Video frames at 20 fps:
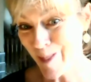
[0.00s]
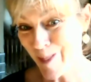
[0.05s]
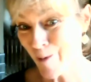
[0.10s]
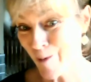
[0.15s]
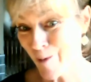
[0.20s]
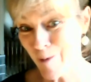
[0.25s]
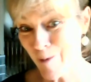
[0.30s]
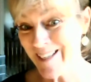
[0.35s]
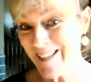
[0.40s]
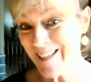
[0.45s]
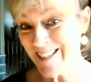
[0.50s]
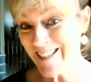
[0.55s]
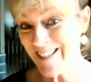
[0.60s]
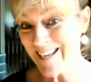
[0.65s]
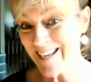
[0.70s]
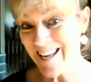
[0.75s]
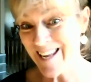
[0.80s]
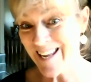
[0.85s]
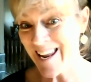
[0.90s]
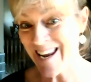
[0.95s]
There really
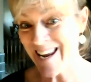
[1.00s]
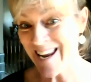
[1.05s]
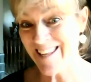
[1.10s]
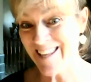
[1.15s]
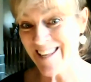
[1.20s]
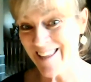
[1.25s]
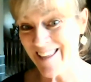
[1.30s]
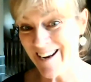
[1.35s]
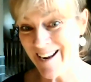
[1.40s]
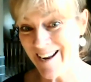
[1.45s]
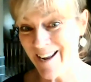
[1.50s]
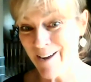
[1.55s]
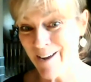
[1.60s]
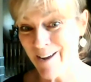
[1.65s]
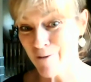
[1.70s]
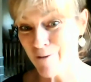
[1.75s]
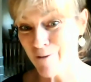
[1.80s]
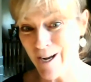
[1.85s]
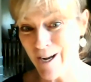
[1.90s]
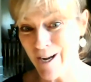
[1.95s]
isn't any that I have
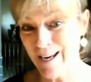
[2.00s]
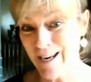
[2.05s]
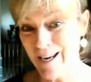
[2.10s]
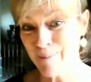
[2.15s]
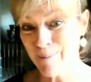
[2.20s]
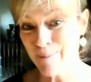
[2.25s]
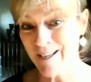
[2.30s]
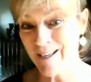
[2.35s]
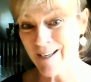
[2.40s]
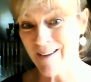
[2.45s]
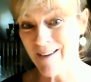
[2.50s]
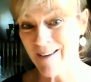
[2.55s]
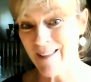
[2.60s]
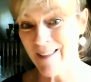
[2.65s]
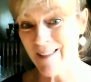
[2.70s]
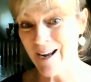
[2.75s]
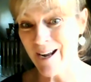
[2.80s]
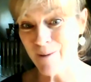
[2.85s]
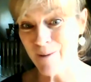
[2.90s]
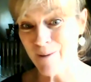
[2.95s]
tried up to now
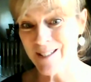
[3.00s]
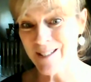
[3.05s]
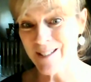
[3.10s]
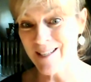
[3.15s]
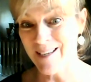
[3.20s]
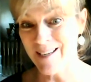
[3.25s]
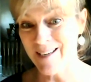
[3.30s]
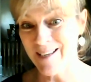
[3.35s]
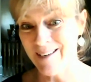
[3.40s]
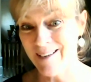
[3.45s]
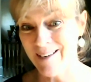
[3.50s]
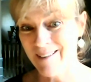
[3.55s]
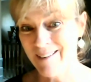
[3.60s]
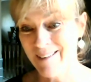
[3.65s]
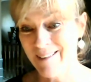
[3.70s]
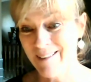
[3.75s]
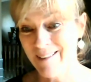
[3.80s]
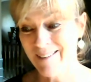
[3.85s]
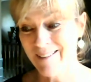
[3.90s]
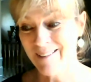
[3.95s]
that I would say
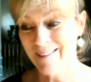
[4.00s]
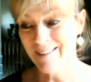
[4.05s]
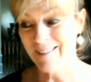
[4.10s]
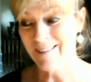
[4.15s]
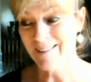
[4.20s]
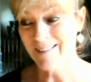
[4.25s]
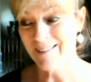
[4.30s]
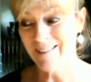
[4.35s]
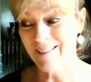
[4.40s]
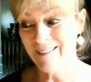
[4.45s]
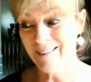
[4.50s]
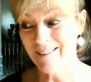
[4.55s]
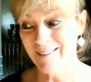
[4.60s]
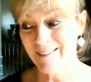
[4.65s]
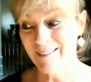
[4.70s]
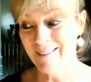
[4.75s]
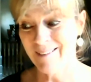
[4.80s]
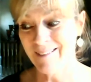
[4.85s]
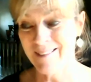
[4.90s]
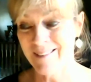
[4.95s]

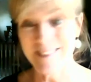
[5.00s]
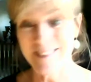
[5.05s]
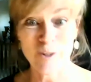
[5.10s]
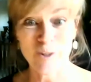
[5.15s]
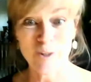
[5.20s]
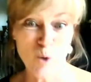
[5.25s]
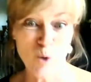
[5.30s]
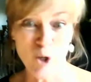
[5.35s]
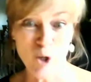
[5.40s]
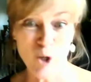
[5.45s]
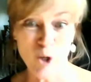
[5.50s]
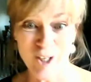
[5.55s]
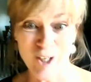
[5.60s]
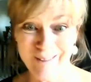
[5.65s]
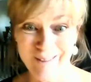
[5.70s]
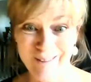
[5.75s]
didn't work.